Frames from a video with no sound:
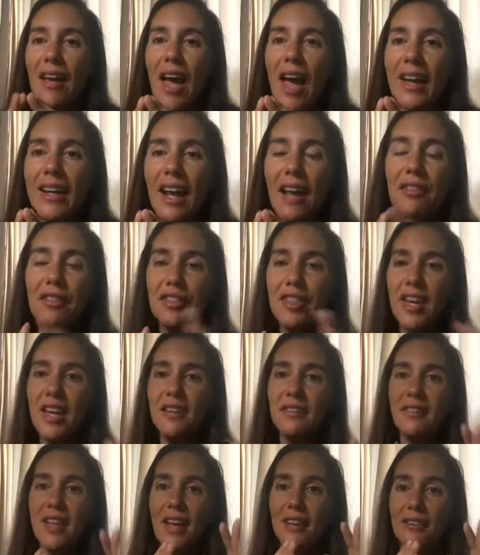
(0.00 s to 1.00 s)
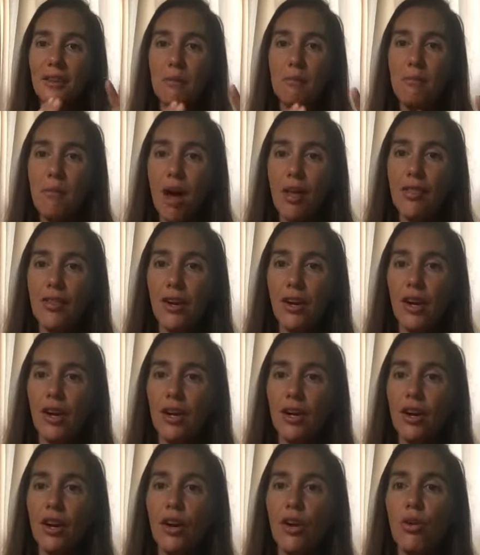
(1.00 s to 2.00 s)
I think that the
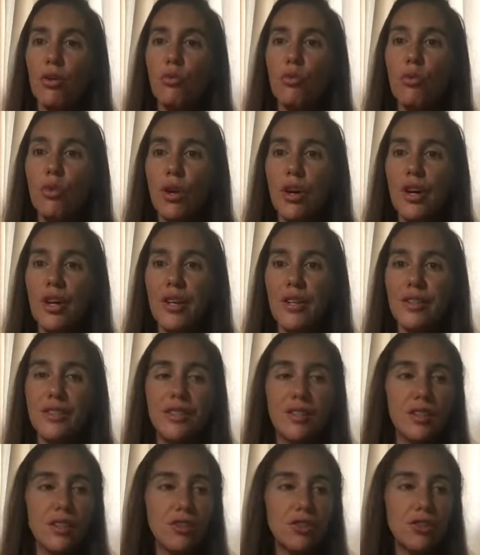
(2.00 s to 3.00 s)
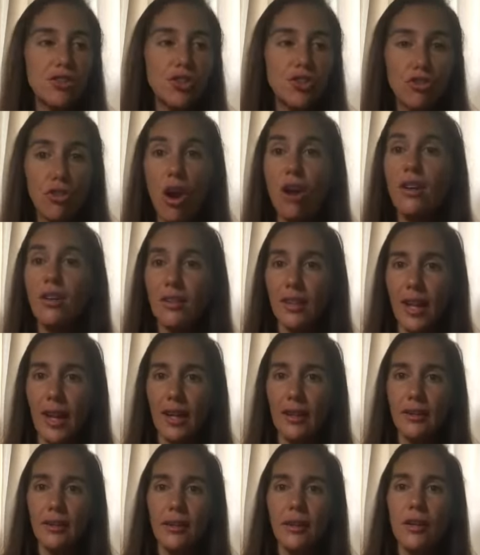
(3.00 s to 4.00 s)
mother was
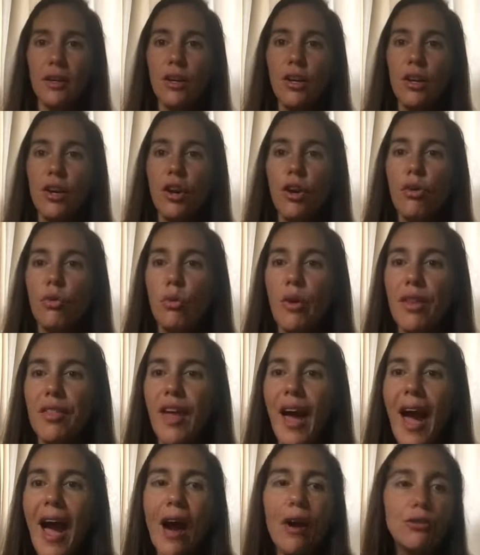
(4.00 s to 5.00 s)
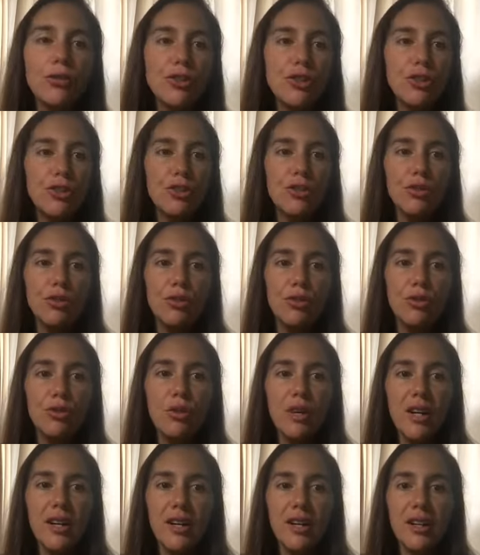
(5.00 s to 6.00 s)
struggling with how
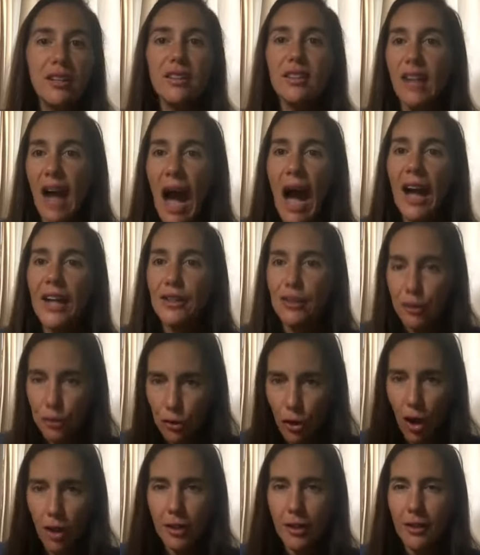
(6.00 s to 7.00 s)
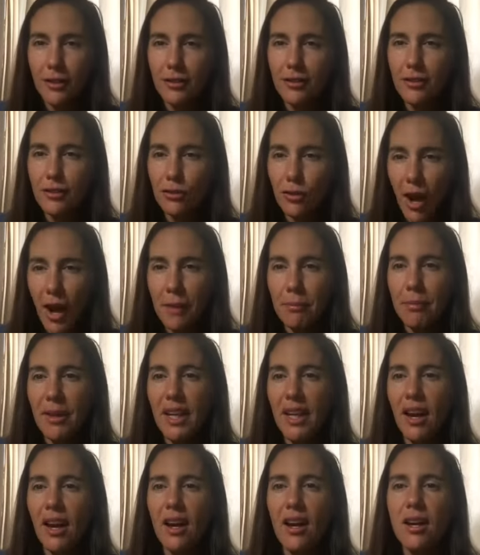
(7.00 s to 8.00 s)
to guide her daughter, right?
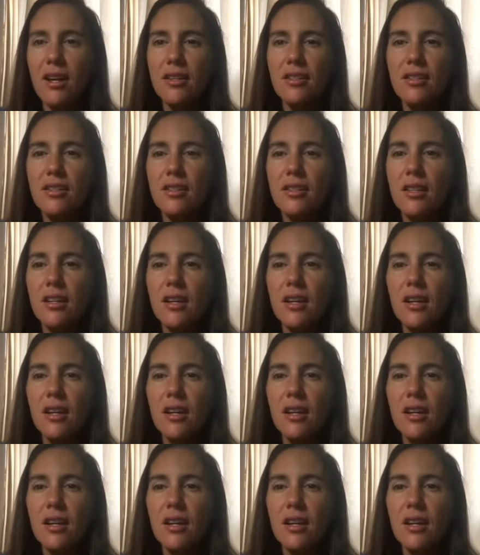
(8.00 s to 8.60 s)
Because